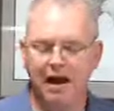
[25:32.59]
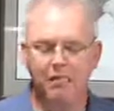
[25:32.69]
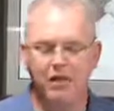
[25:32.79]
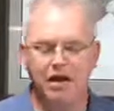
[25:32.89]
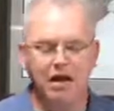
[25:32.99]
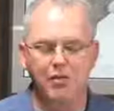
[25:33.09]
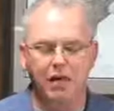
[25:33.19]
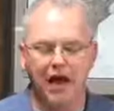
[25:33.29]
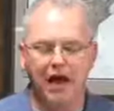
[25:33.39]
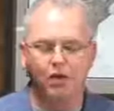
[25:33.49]
And many a
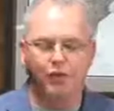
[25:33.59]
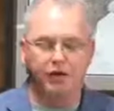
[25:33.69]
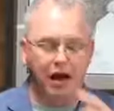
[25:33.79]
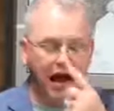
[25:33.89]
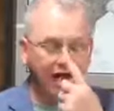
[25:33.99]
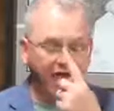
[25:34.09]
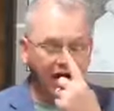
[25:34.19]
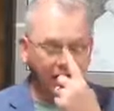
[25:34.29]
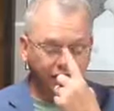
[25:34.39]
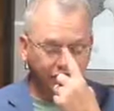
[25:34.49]
man with life
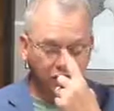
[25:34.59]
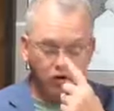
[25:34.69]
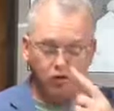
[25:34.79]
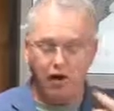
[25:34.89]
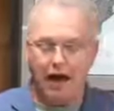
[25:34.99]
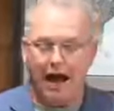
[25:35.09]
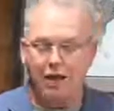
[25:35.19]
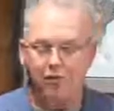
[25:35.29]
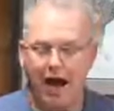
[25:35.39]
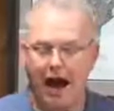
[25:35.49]
out of tune
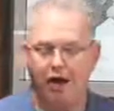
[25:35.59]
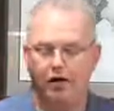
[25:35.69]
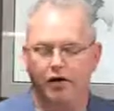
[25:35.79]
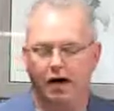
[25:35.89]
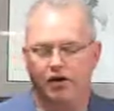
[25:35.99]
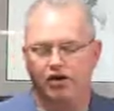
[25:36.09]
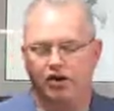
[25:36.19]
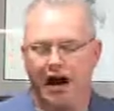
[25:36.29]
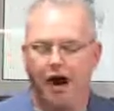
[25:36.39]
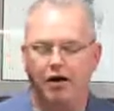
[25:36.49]
and battered and
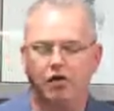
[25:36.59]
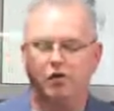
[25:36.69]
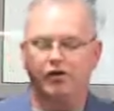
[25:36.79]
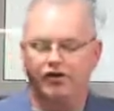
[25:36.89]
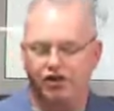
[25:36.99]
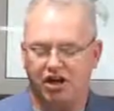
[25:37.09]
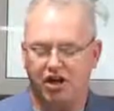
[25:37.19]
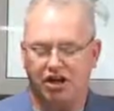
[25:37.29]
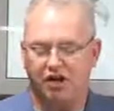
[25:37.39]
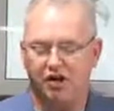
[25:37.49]
scattered with
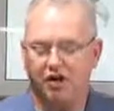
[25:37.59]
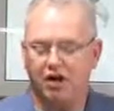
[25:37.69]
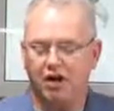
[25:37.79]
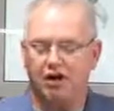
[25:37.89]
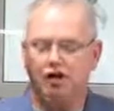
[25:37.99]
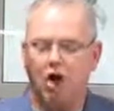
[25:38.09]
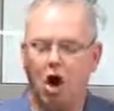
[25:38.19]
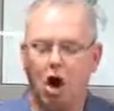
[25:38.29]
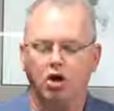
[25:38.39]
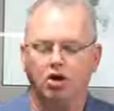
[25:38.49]
sin is
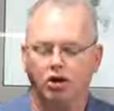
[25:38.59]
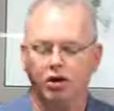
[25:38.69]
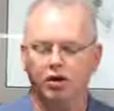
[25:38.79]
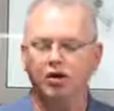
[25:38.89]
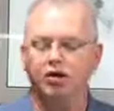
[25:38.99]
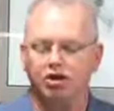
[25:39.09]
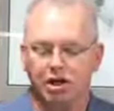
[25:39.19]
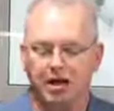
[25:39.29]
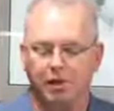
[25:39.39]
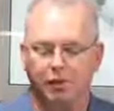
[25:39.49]
auctioned
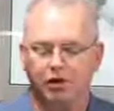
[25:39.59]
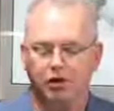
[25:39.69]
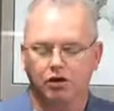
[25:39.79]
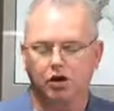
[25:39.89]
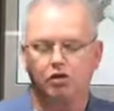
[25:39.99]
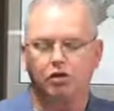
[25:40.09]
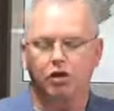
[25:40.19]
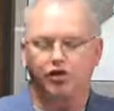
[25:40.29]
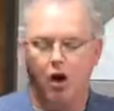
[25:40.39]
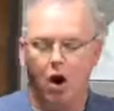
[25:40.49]
cheap to
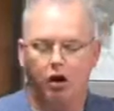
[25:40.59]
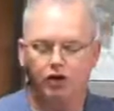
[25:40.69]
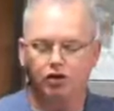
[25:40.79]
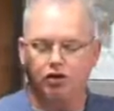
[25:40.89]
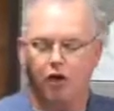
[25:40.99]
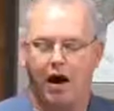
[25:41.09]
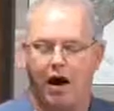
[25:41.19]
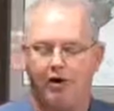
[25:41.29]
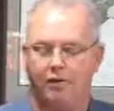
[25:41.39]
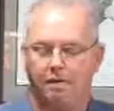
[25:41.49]
the thoughtless
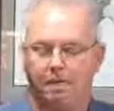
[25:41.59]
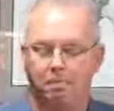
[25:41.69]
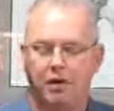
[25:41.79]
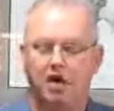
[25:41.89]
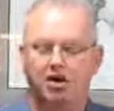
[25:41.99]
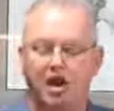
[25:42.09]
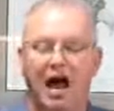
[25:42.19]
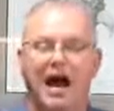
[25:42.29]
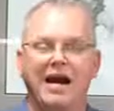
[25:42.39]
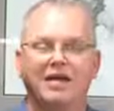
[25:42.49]
crowd, much
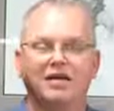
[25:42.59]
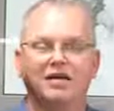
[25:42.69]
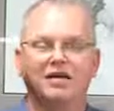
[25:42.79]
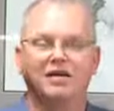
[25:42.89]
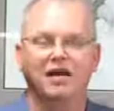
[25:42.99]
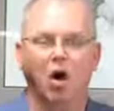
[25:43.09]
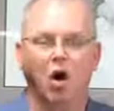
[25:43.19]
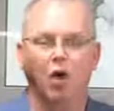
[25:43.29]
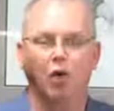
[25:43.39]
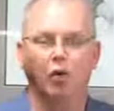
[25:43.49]
like the
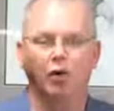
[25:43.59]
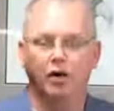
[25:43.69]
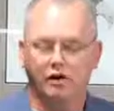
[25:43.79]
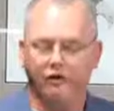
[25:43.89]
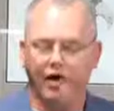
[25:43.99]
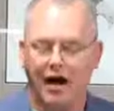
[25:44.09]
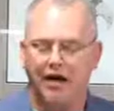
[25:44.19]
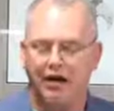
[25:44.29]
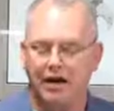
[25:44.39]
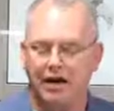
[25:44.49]
old
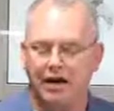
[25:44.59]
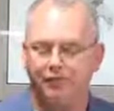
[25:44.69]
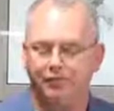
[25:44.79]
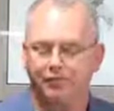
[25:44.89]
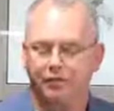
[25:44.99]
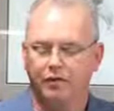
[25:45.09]
violin.